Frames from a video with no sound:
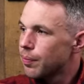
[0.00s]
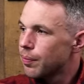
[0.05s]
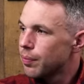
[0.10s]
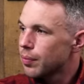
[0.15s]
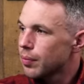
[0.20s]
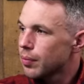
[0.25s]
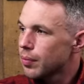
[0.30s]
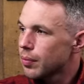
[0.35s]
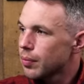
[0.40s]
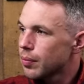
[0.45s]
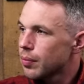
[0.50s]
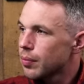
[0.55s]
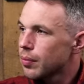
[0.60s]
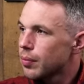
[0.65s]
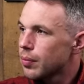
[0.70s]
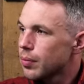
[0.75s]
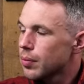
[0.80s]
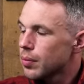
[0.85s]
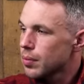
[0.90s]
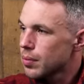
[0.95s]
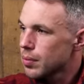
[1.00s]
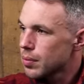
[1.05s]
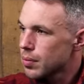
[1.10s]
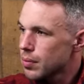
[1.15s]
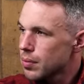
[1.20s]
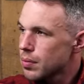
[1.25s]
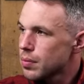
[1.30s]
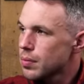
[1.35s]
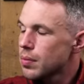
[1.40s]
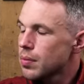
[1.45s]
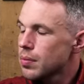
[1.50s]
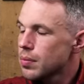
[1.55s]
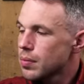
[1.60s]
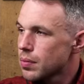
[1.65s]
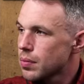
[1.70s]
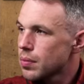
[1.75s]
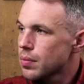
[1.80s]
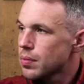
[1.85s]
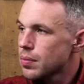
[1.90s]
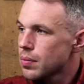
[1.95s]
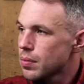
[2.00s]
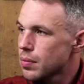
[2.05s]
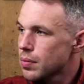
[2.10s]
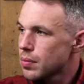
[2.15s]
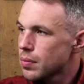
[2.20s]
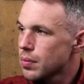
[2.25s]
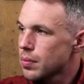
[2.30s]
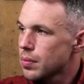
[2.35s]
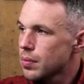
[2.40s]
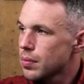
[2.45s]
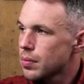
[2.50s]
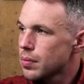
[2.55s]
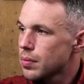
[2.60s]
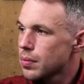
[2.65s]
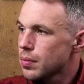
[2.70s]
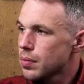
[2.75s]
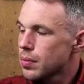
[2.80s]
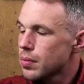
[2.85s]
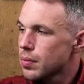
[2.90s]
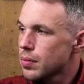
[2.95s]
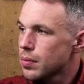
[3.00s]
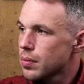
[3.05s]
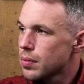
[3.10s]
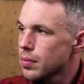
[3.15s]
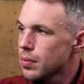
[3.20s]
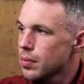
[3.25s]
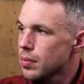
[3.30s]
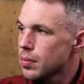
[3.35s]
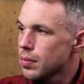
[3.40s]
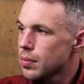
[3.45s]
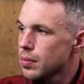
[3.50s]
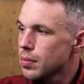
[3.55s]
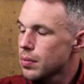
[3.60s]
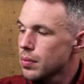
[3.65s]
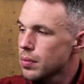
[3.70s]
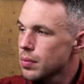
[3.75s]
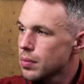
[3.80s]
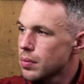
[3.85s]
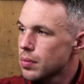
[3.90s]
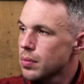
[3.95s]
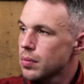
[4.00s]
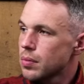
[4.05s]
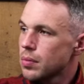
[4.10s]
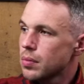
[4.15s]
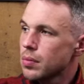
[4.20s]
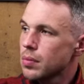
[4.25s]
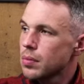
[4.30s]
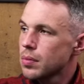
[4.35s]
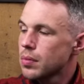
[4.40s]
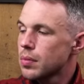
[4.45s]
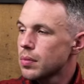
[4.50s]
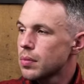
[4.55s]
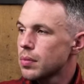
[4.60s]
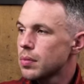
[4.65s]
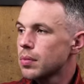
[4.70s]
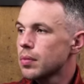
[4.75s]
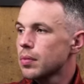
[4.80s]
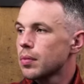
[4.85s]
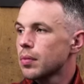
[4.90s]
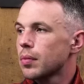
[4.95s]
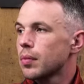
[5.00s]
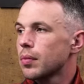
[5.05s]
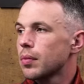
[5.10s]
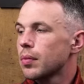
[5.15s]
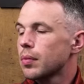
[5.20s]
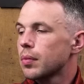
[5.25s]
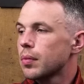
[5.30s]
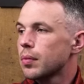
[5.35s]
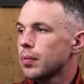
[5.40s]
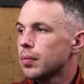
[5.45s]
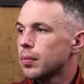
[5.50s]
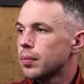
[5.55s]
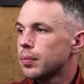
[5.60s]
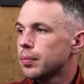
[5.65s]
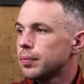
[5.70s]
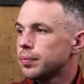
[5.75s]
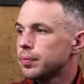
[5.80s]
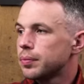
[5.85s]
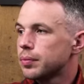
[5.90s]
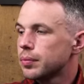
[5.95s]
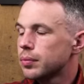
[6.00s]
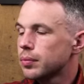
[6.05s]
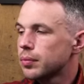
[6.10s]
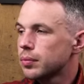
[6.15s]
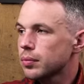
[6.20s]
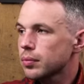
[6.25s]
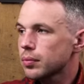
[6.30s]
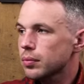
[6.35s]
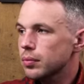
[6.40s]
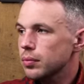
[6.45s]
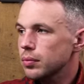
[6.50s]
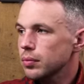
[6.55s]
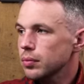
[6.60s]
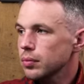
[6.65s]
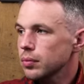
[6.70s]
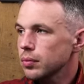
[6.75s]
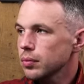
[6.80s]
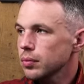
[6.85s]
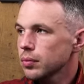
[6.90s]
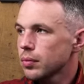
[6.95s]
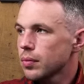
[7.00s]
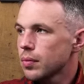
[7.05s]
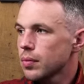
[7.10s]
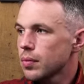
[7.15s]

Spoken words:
The person shown says nothing.